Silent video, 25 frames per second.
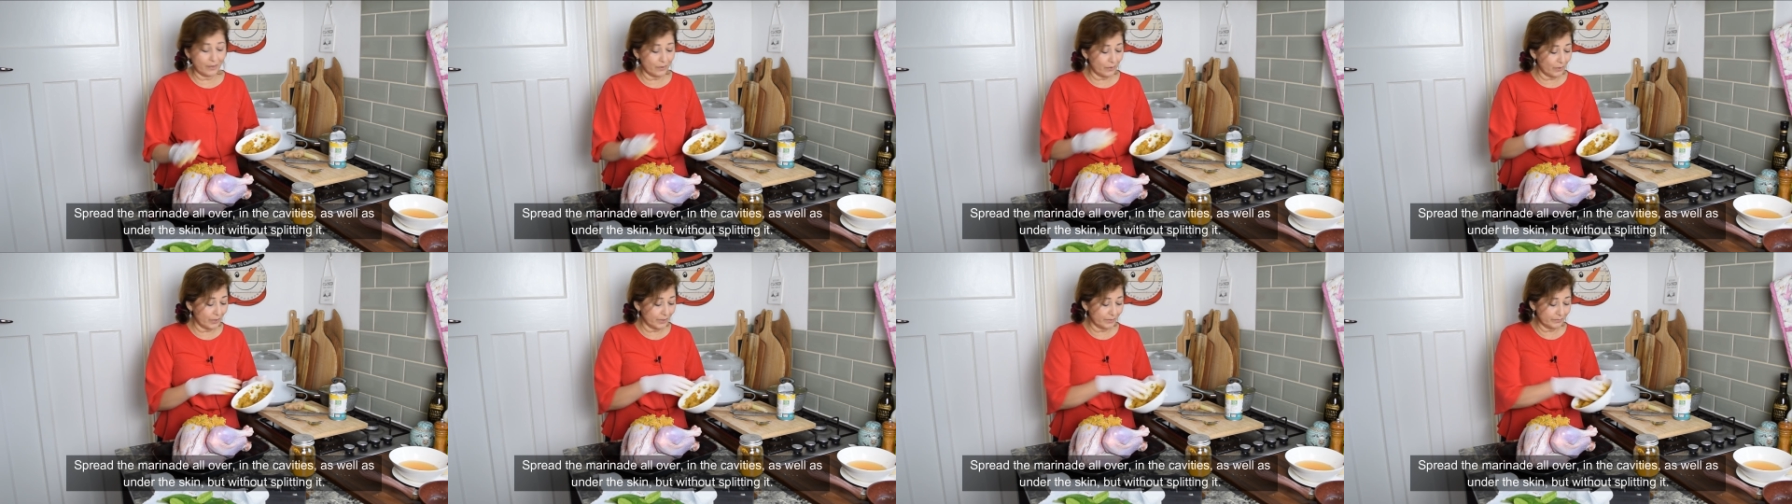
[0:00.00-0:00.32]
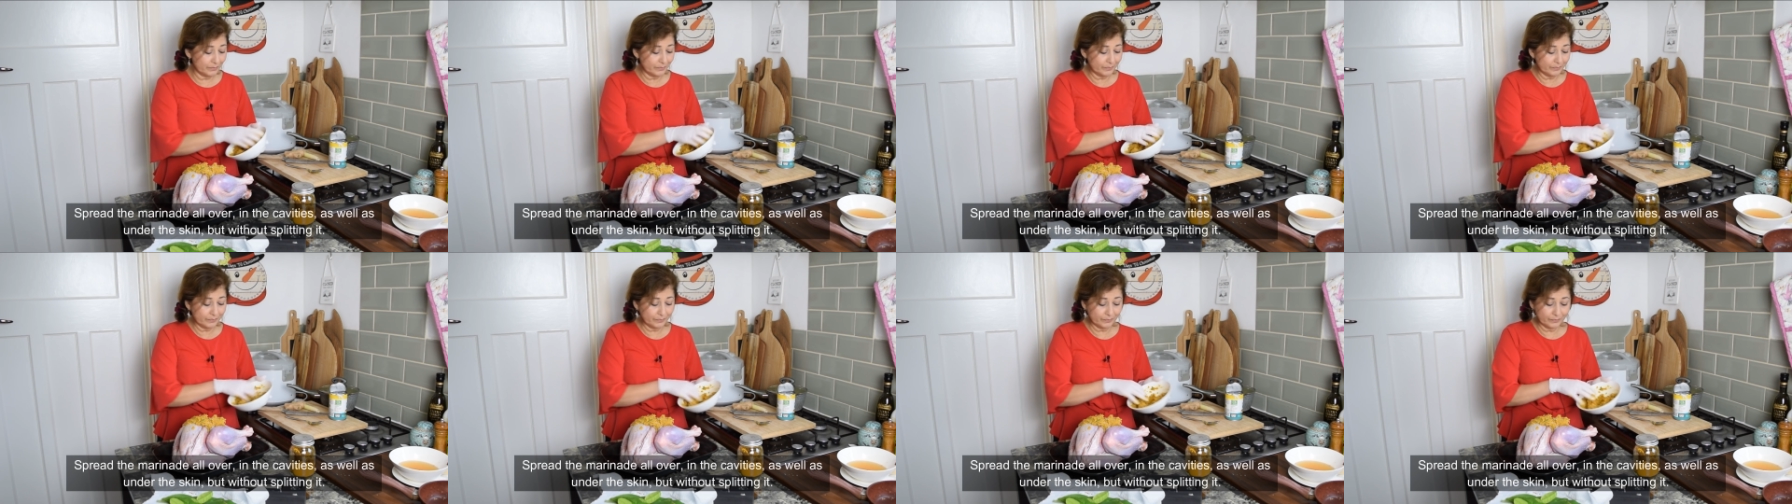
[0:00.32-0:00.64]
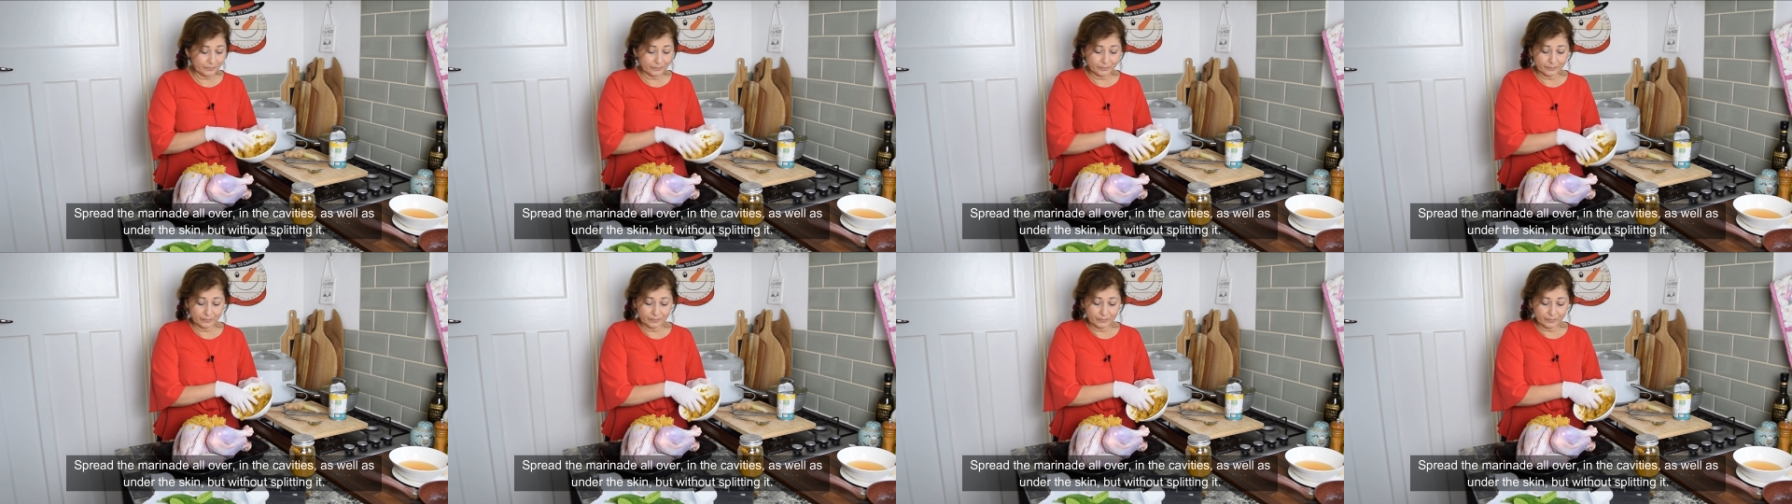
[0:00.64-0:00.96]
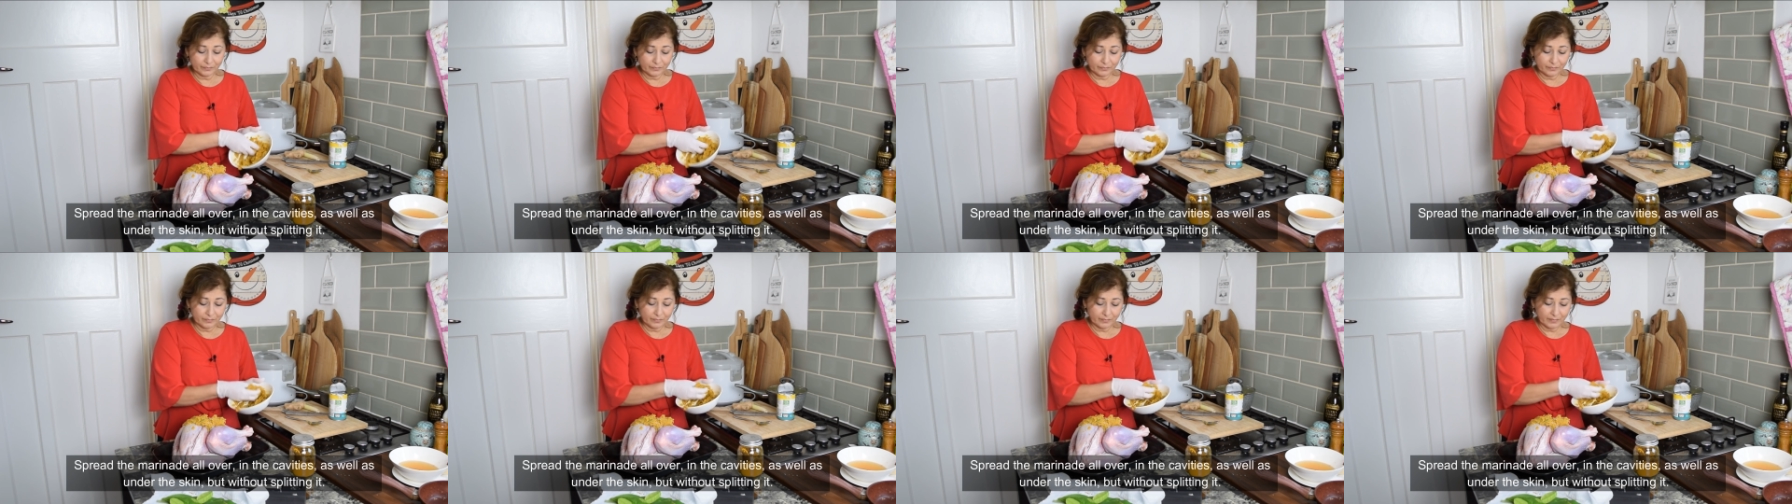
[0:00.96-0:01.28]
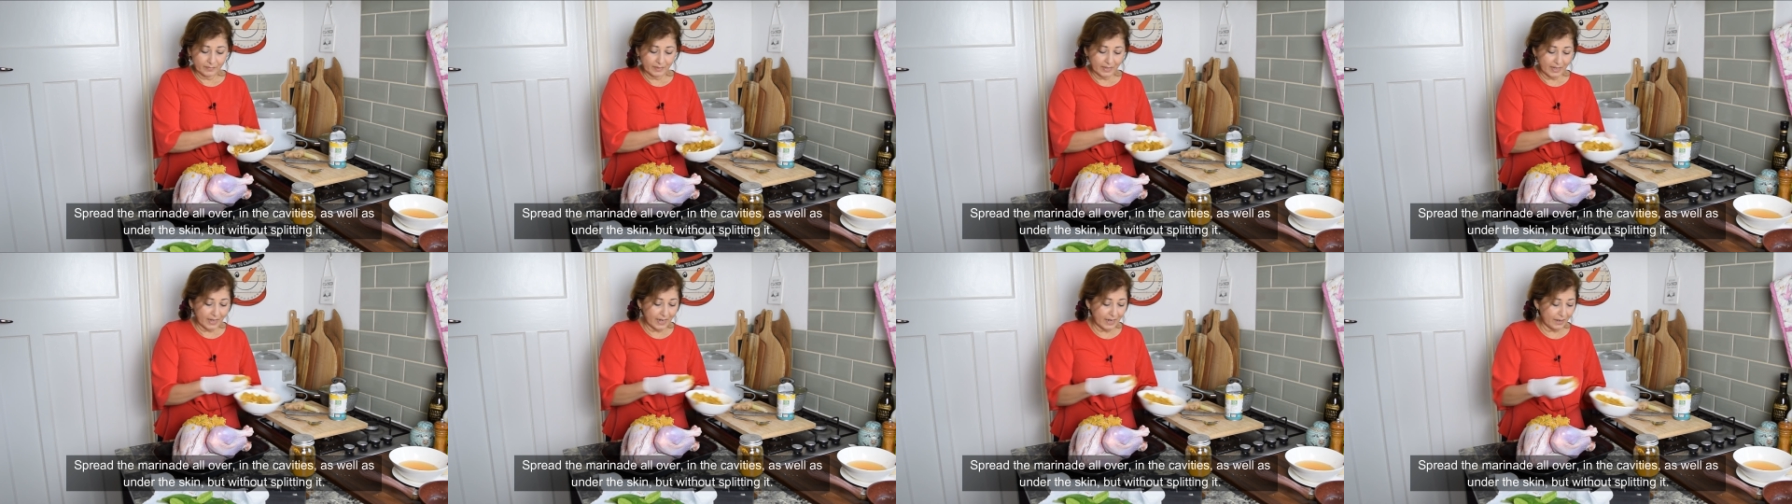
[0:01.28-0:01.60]
on
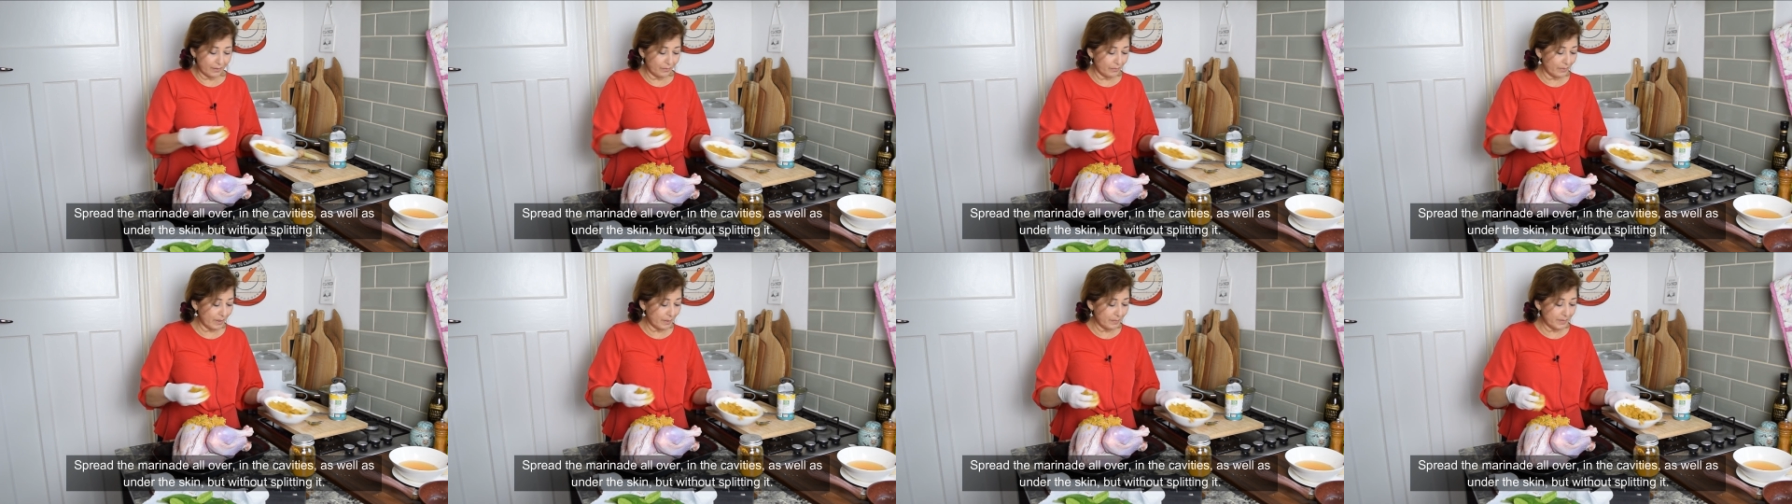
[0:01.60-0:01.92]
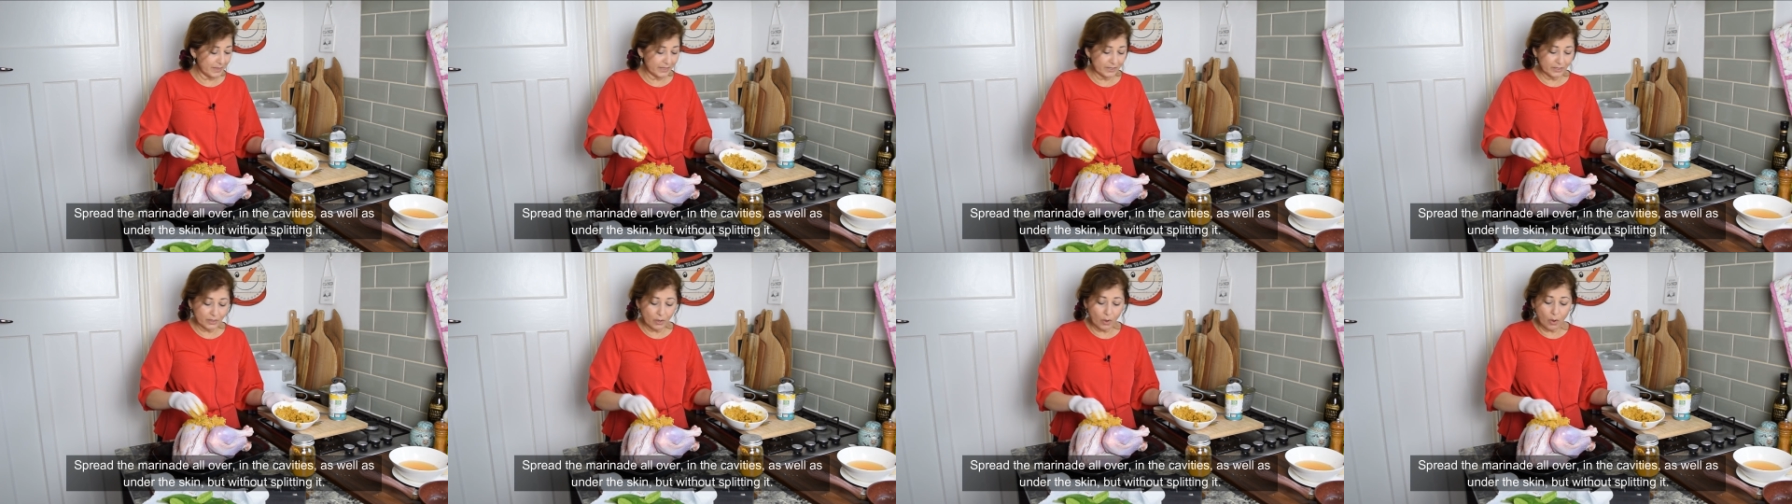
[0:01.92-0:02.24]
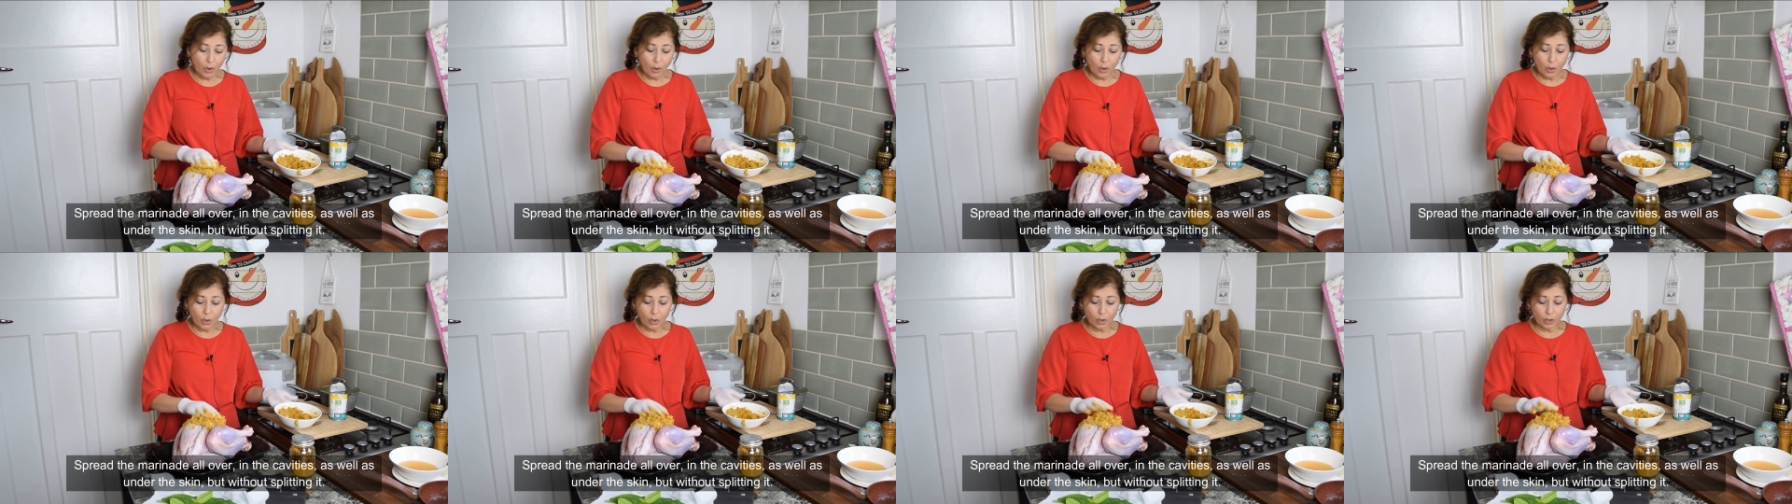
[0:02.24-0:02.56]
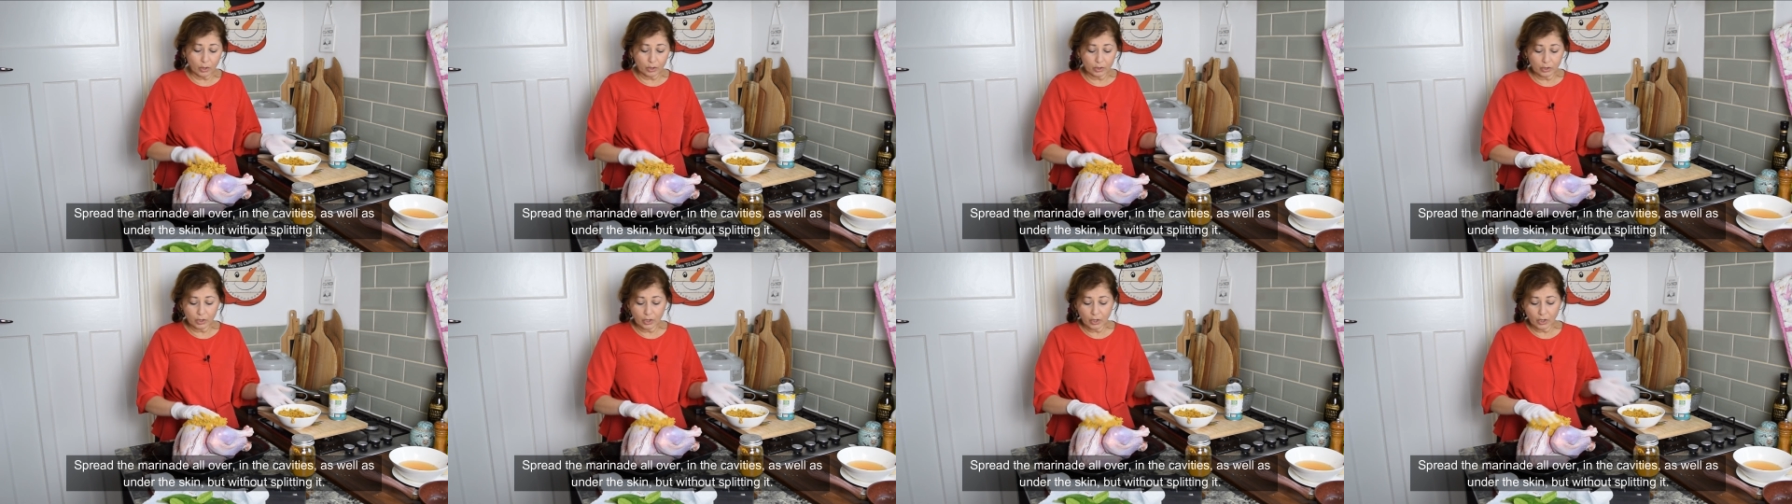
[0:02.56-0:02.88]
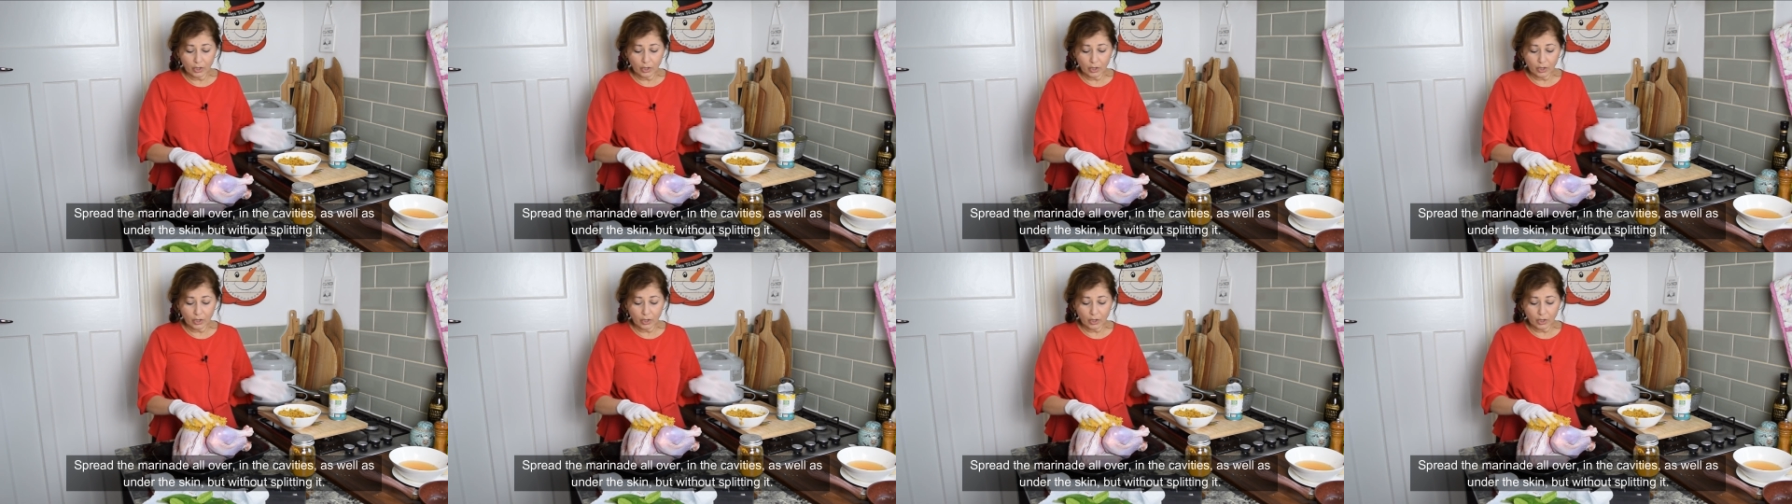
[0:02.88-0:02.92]
and rub it all